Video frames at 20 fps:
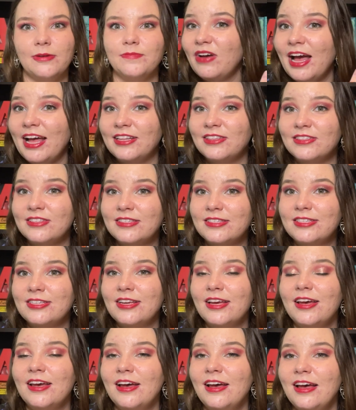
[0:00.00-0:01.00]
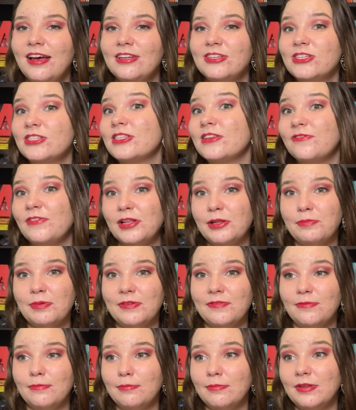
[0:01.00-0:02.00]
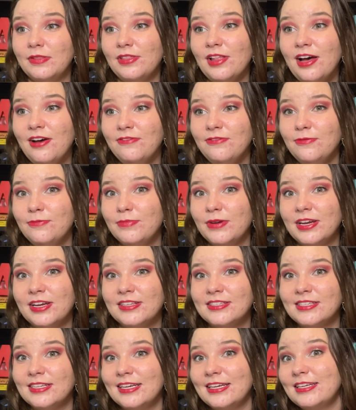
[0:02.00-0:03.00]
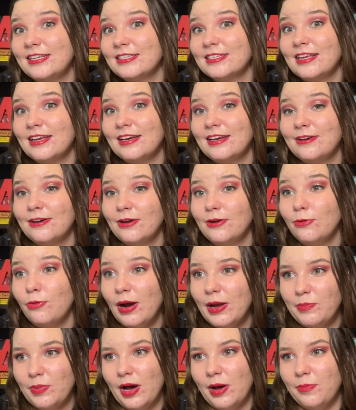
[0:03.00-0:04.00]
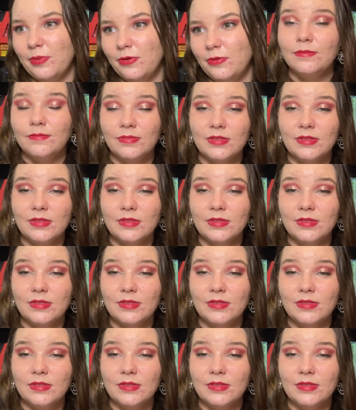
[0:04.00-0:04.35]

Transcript: Hence, To Sir Philip with Love, because it is quite purple.